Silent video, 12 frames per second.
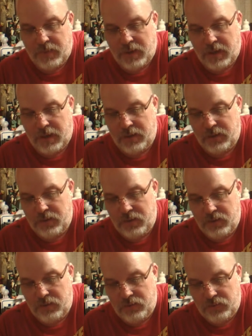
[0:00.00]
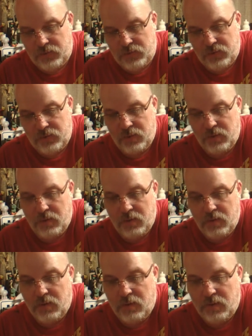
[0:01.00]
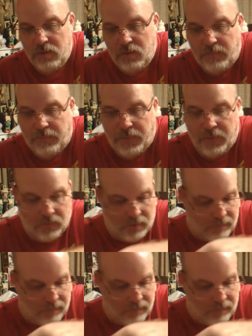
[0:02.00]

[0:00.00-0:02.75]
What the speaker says: I had to use one of